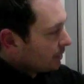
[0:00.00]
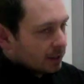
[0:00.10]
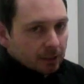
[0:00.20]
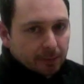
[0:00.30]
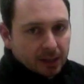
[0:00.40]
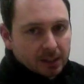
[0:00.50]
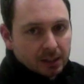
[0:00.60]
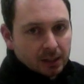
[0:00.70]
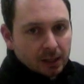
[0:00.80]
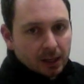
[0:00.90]
a little bit
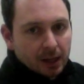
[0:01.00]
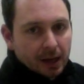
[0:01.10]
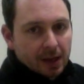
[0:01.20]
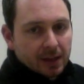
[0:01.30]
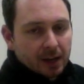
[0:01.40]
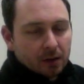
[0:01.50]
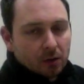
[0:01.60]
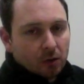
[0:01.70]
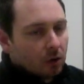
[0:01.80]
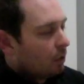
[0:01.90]
and then,
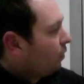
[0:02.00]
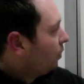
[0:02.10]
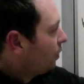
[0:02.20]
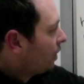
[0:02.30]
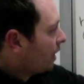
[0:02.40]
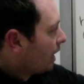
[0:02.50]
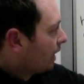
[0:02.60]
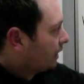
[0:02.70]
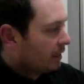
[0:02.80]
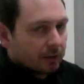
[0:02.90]
oh,
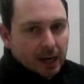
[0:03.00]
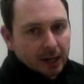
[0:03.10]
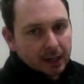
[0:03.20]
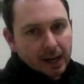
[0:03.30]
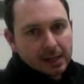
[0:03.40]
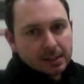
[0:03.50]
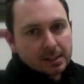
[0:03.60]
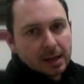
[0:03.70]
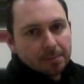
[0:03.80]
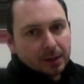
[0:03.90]
I think you ran out of gas,
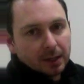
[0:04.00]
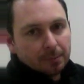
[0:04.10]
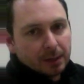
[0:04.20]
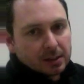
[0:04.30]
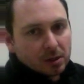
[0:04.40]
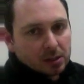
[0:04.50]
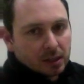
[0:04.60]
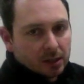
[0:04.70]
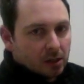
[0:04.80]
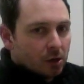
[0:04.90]
something, because all of a
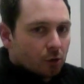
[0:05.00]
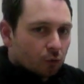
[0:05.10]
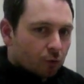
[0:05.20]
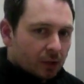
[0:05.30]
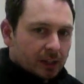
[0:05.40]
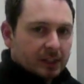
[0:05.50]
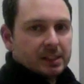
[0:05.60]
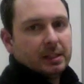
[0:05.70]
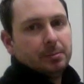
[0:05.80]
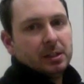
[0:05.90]
sudden, really
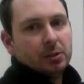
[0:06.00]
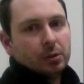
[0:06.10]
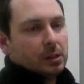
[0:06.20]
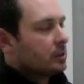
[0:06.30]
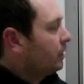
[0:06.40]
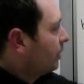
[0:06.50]
steep decrease.